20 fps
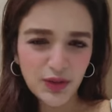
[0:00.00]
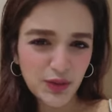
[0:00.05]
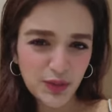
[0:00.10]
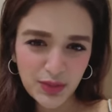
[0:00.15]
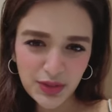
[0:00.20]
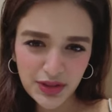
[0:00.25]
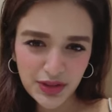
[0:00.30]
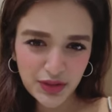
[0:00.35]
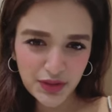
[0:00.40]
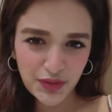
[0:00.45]

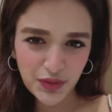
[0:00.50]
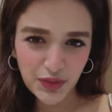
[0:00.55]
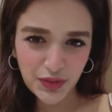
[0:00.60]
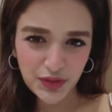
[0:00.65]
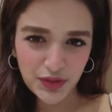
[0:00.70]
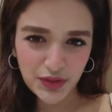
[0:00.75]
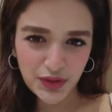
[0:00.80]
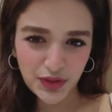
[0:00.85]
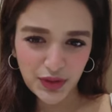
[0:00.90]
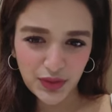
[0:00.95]
Nobody's
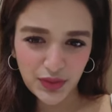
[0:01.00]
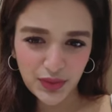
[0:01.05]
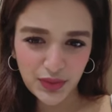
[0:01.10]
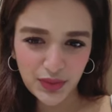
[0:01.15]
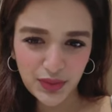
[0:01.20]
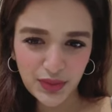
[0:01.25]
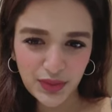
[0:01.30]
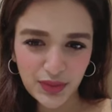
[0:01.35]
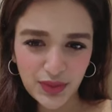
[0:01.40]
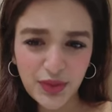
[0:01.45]
forcing you.
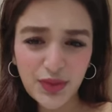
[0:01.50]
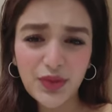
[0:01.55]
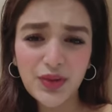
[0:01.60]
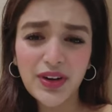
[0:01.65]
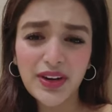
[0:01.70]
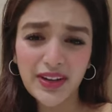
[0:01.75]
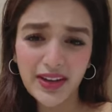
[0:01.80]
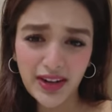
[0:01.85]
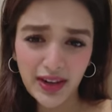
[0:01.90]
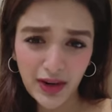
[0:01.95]

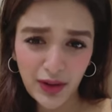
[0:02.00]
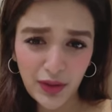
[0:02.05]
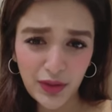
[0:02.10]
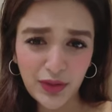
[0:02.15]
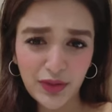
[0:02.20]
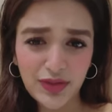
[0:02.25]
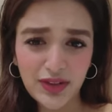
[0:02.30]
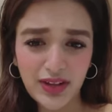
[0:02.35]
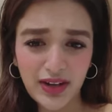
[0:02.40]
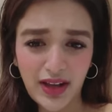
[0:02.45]
Go and get
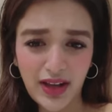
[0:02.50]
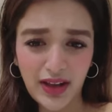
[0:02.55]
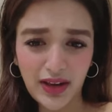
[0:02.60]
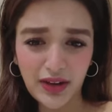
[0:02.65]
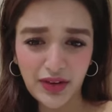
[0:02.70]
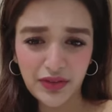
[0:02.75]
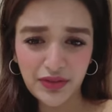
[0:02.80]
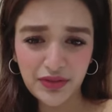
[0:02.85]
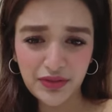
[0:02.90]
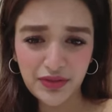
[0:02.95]
out of the
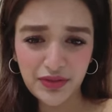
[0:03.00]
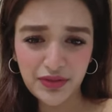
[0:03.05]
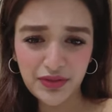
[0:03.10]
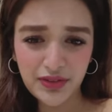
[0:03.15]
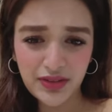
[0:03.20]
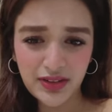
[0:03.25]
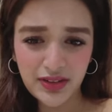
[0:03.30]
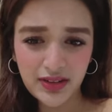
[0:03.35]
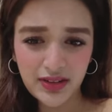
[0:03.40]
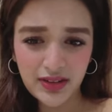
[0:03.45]
live.
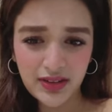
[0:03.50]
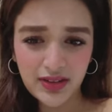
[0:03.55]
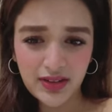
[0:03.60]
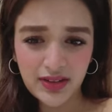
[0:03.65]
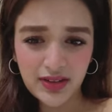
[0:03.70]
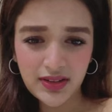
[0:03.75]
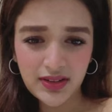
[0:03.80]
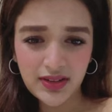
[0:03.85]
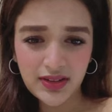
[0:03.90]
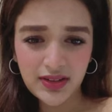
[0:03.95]

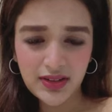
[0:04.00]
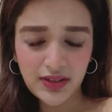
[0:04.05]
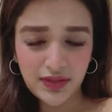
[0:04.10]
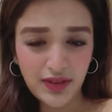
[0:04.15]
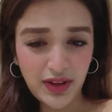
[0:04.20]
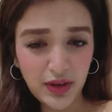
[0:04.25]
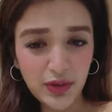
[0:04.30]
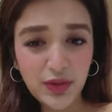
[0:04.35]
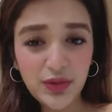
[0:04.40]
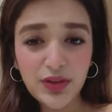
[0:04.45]

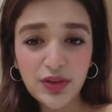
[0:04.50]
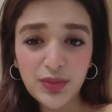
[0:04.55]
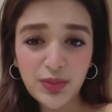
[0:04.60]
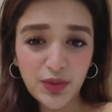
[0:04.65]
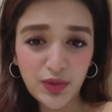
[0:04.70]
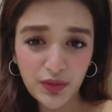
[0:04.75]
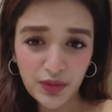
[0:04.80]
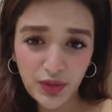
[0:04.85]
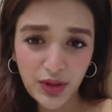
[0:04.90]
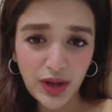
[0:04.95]
If I could
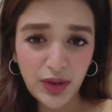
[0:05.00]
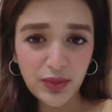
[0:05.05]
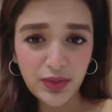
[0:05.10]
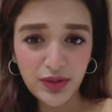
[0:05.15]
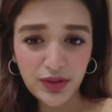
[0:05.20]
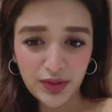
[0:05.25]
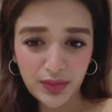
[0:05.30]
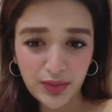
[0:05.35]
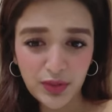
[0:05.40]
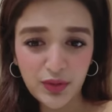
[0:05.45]
remove you, I
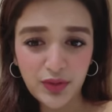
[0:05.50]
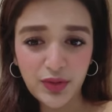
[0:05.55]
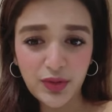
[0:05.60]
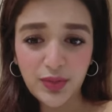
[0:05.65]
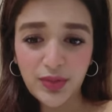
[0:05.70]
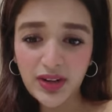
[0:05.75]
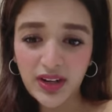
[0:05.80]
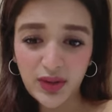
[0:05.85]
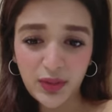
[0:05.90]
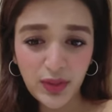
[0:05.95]
would remove
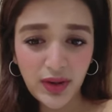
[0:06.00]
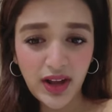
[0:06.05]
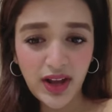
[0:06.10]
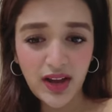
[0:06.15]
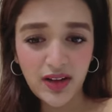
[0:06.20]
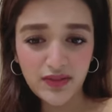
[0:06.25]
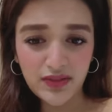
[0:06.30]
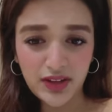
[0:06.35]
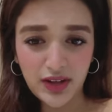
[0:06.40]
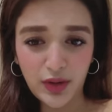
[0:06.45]
you. But I don't
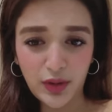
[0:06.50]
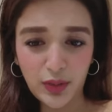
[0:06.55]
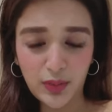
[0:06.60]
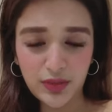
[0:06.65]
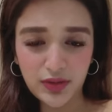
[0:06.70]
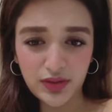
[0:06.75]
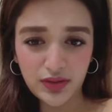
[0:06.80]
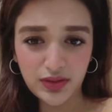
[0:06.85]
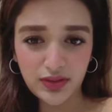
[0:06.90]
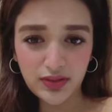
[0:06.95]
have that
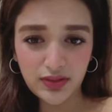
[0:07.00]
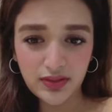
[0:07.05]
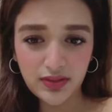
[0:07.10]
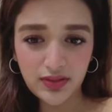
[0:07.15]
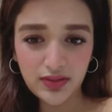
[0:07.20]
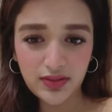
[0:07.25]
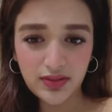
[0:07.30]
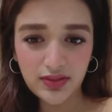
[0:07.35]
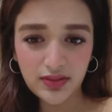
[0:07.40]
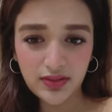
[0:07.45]
option.